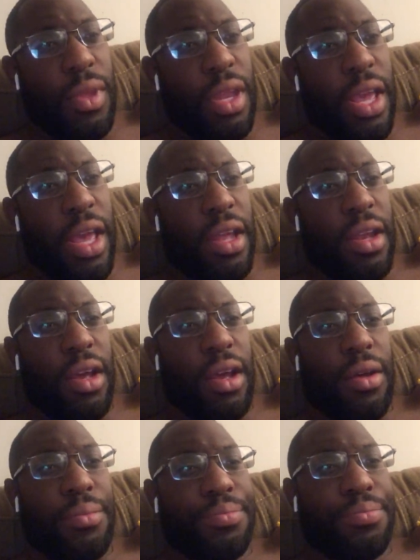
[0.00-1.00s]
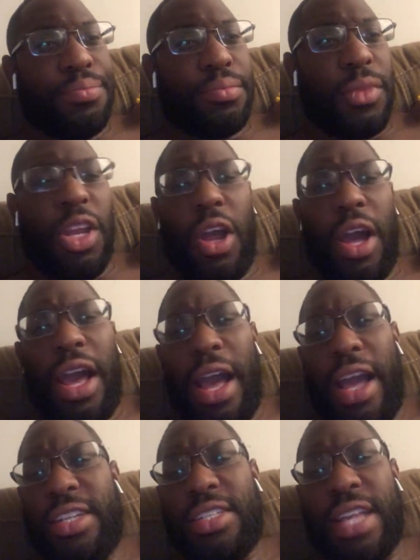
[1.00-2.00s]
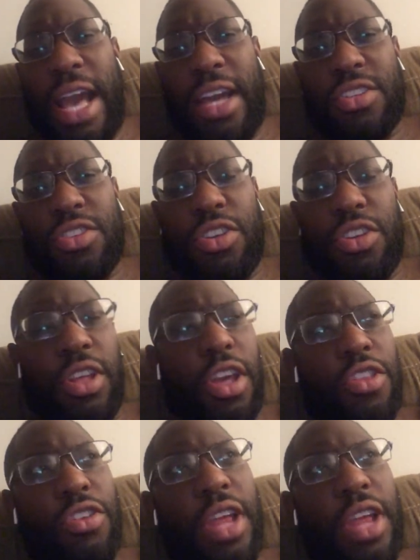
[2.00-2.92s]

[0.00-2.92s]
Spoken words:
And I just asked her the other